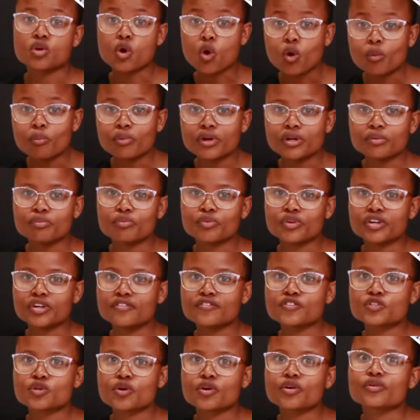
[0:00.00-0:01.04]
an open brief,
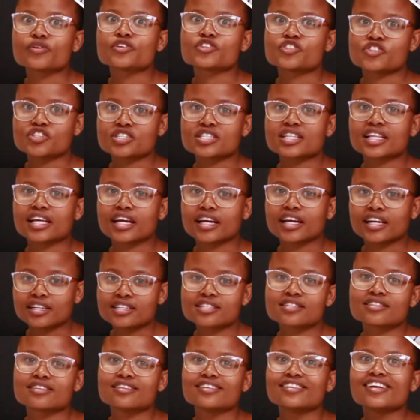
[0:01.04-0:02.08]
so it was just like,
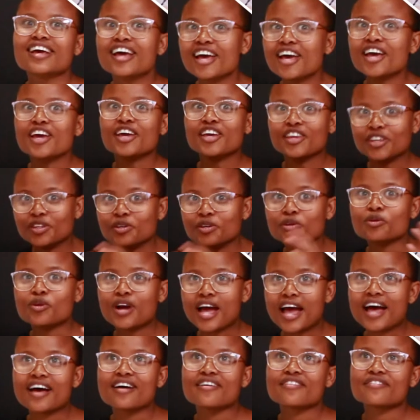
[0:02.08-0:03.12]
listen, you
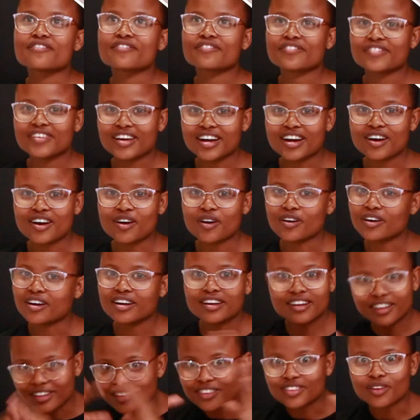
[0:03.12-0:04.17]
have
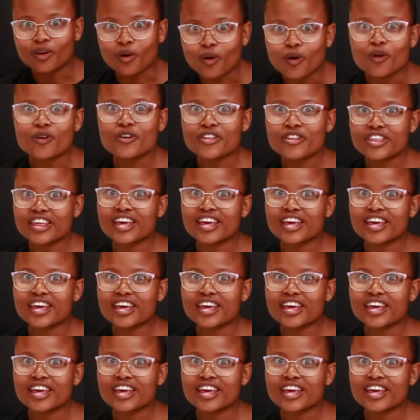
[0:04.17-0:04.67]
the whole